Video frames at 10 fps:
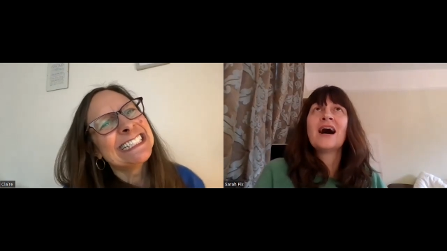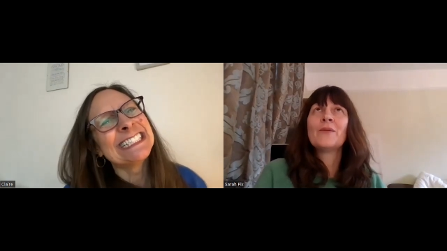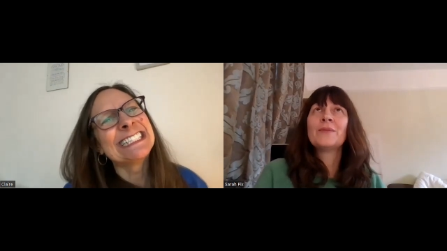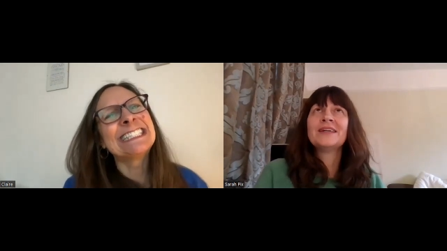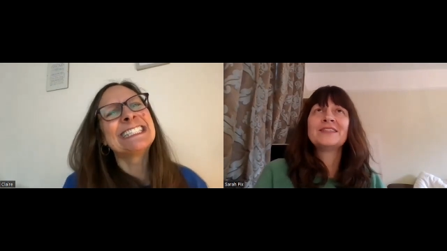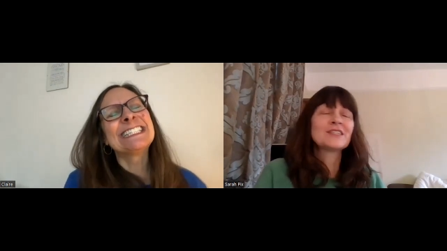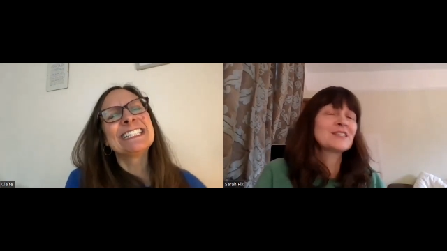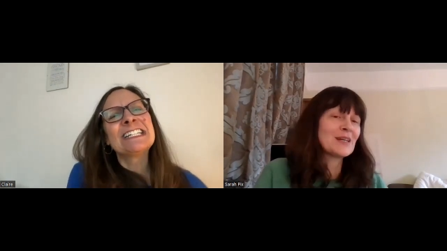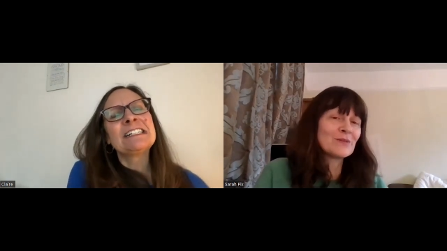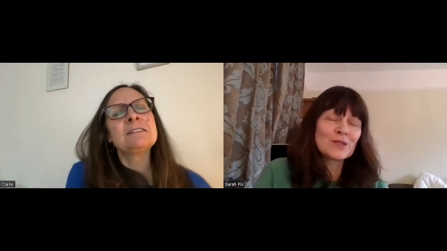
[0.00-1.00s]
Speaker 1: Um, it
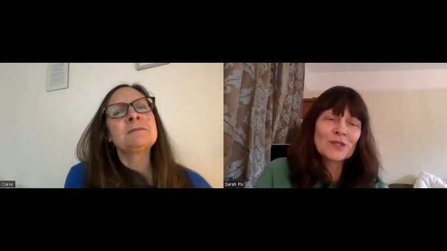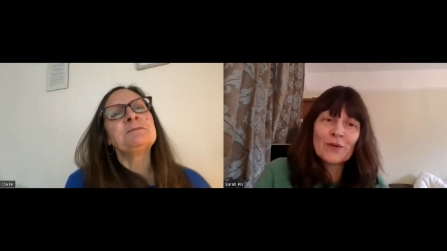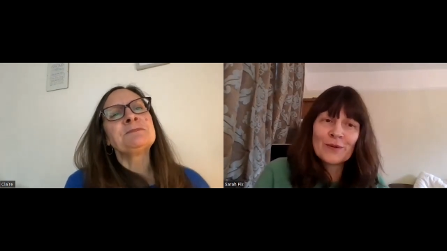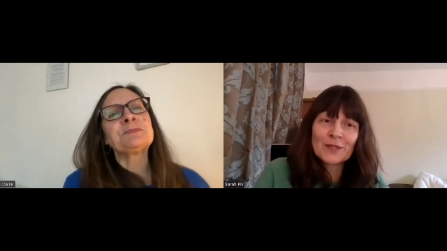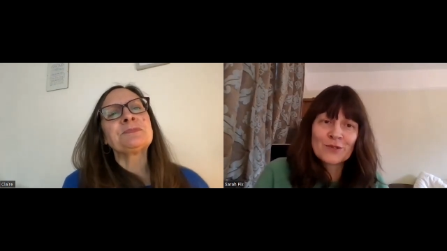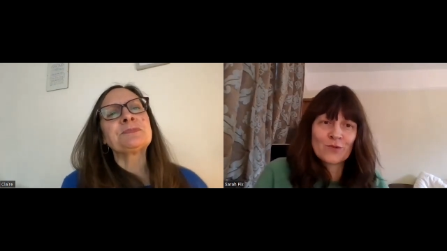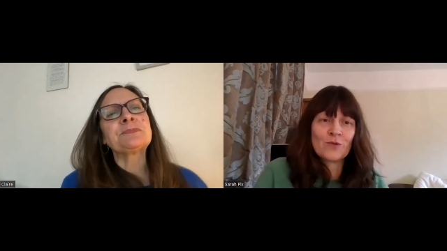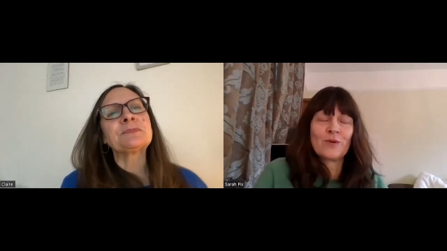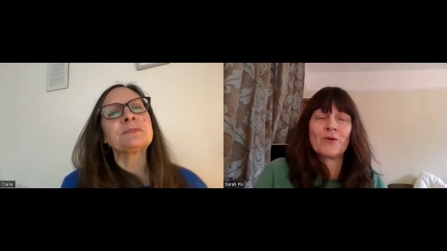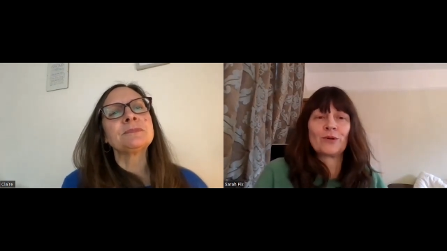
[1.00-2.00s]
just sounds so
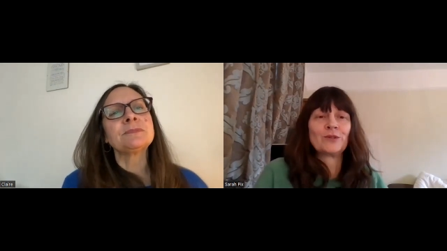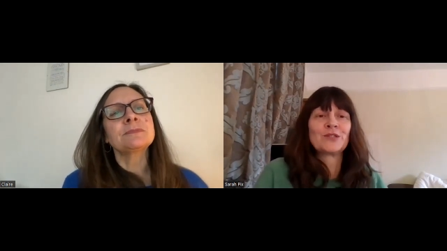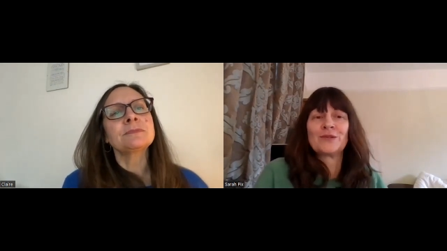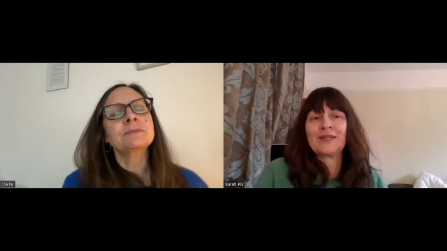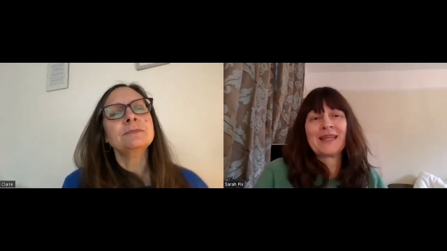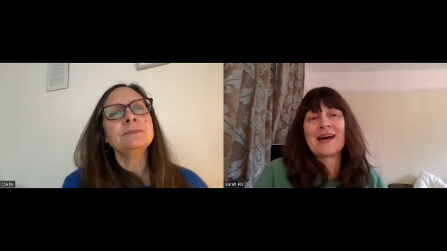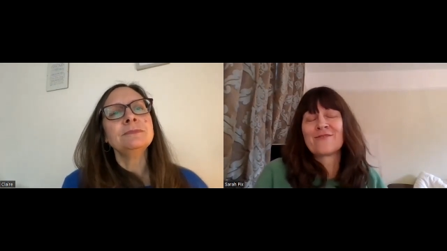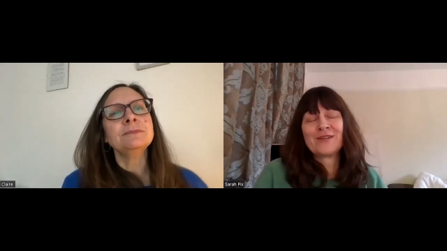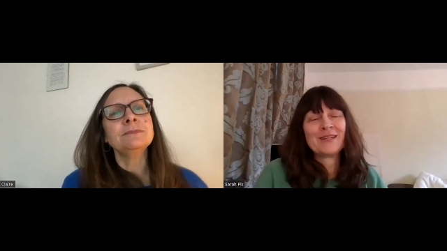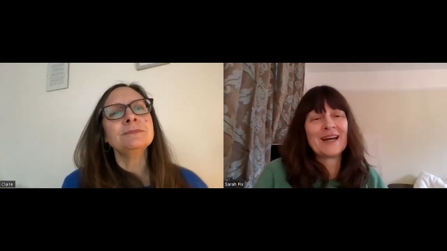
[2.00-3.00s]
extraordinary what God's doing
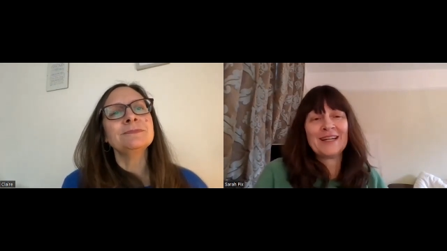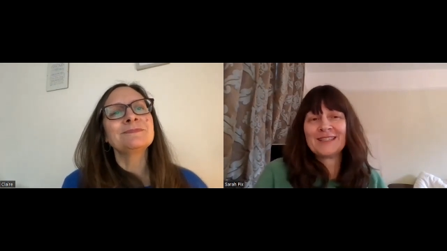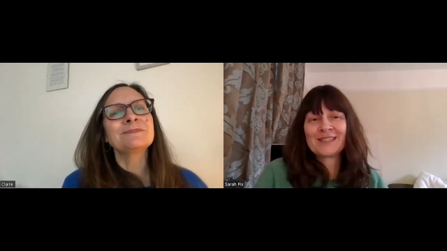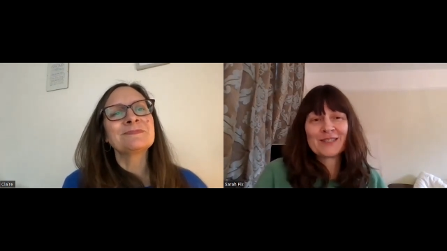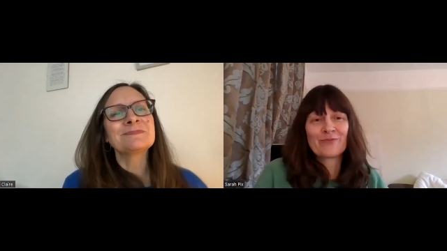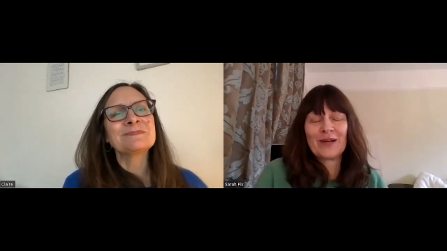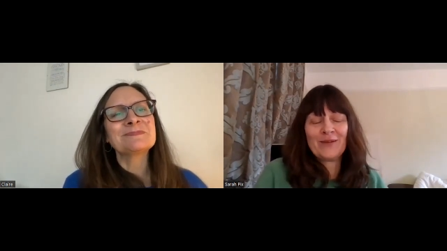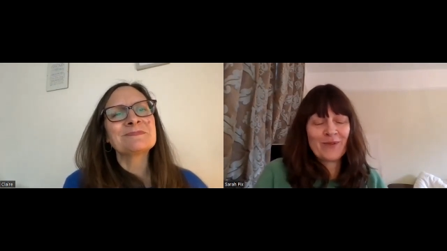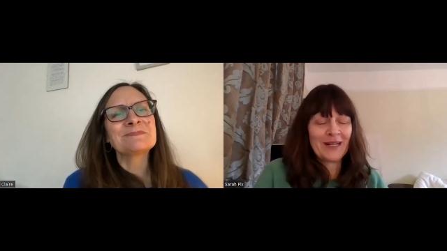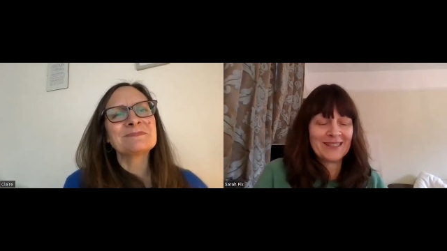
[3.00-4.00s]
there, and it's just
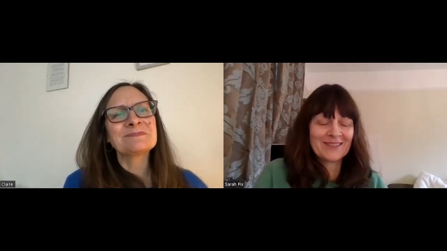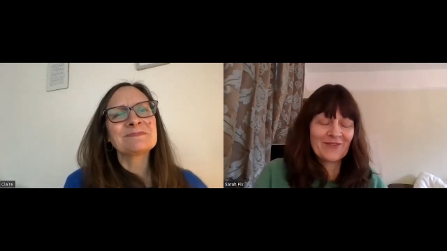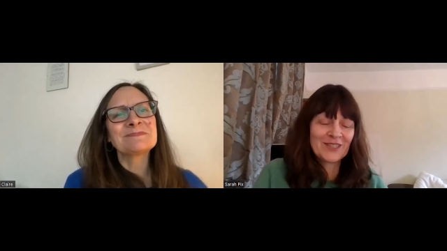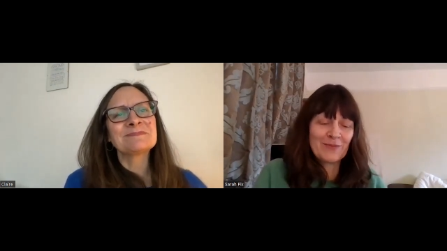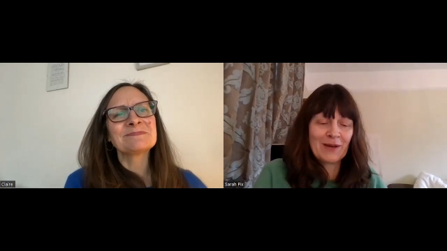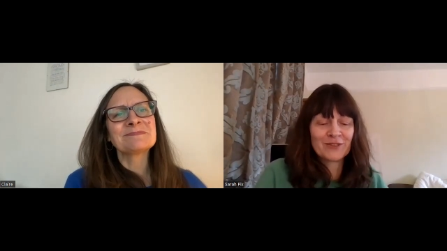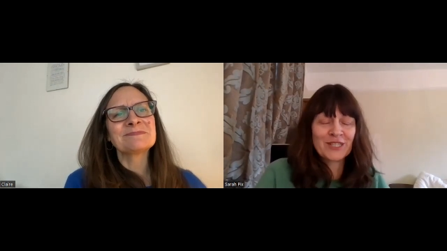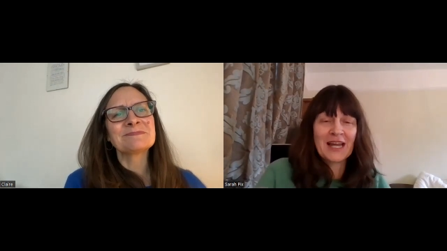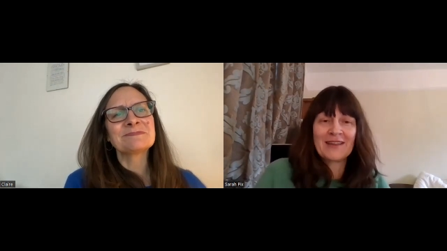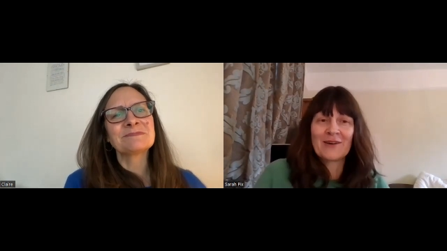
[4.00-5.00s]
really brilliant to be able to
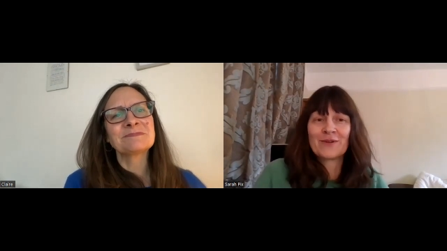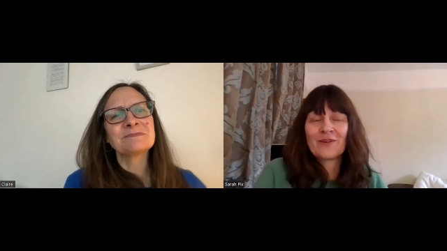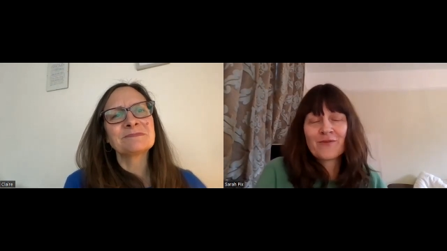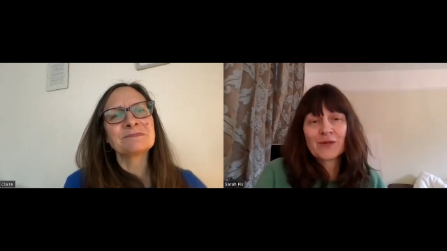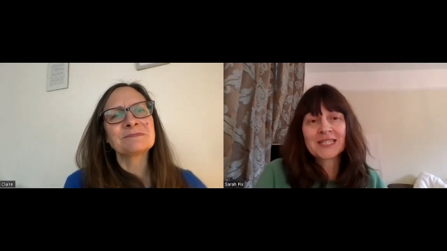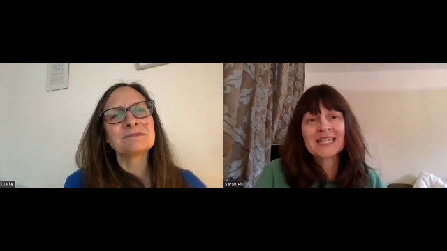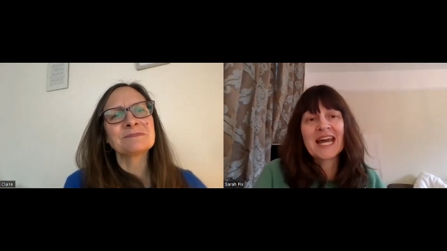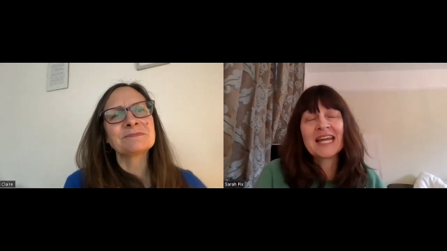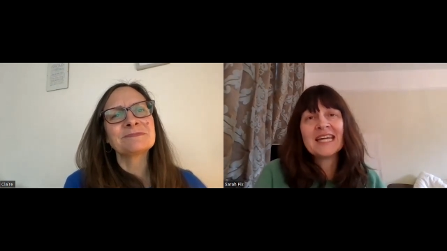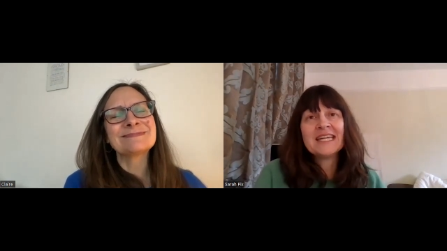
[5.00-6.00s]
share that with everyone
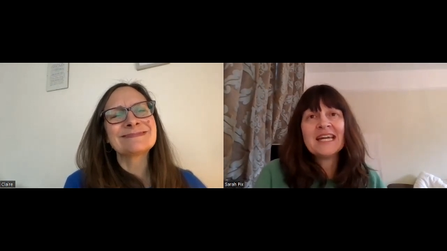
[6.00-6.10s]
today.